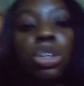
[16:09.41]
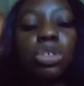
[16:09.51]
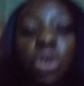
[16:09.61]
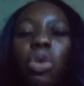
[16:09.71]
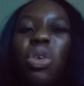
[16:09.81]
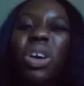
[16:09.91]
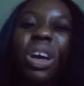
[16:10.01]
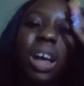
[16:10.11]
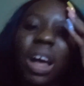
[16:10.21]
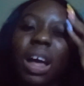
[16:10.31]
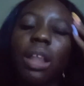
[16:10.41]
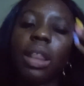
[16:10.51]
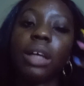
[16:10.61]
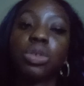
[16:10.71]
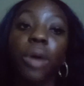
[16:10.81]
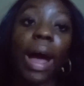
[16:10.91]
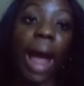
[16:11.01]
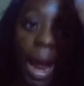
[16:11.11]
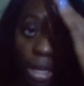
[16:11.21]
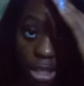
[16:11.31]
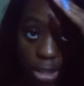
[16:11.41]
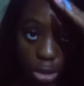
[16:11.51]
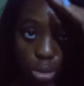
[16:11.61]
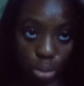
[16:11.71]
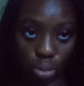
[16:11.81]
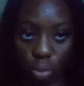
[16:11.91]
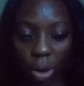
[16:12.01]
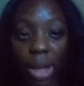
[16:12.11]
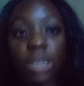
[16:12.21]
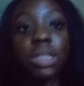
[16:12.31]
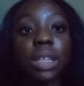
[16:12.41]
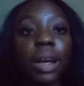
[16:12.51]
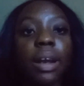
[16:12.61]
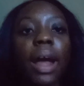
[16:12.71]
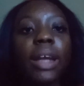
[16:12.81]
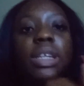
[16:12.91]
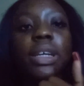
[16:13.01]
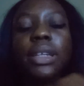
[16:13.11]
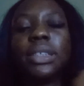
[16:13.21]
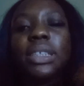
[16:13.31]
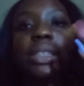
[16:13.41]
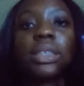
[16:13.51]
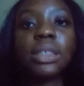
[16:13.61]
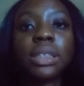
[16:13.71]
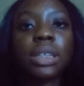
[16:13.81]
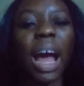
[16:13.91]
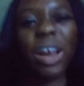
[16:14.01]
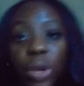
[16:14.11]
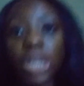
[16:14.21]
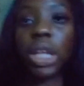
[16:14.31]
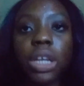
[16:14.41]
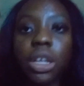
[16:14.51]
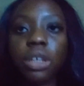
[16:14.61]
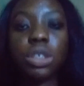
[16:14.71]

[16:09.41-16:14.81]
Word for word: So that's why I need to rest, and I really need